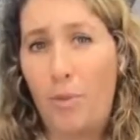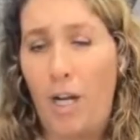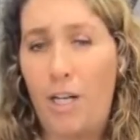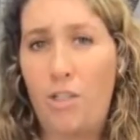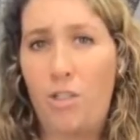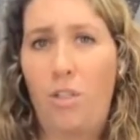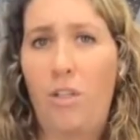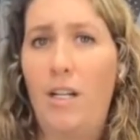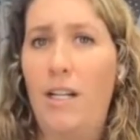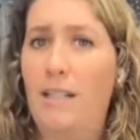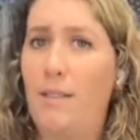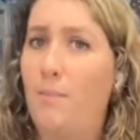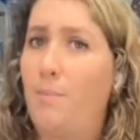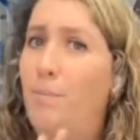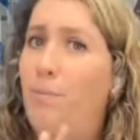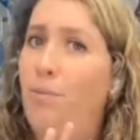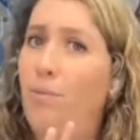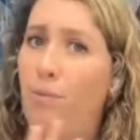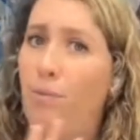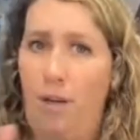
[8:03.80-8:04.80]
pressure. It's
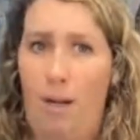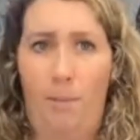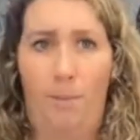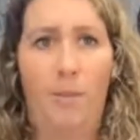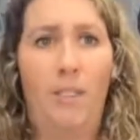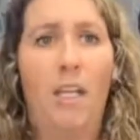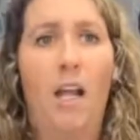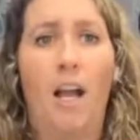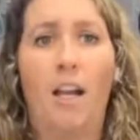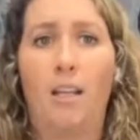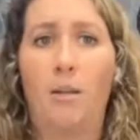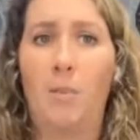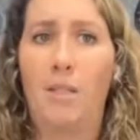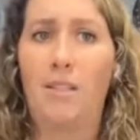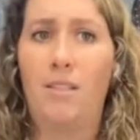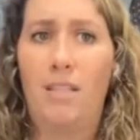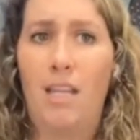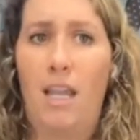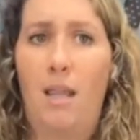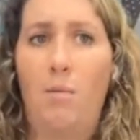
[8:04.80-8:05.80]
probably not going to be
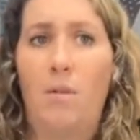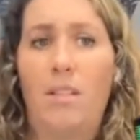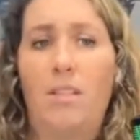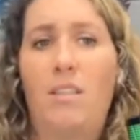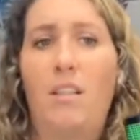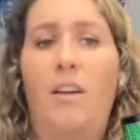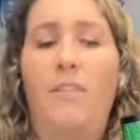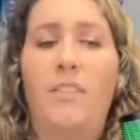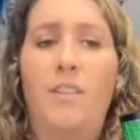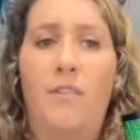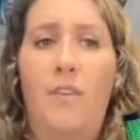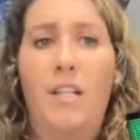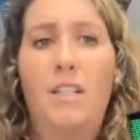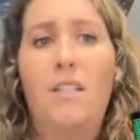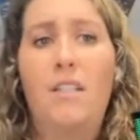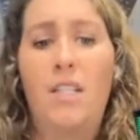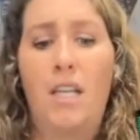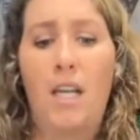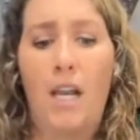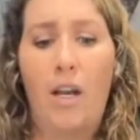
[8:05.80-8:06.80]
the same in a self defense
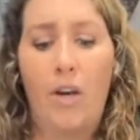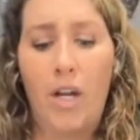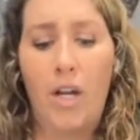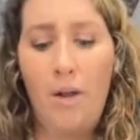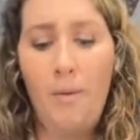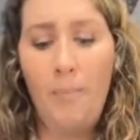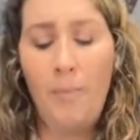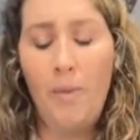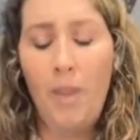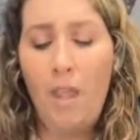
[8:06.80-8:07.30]
scenario.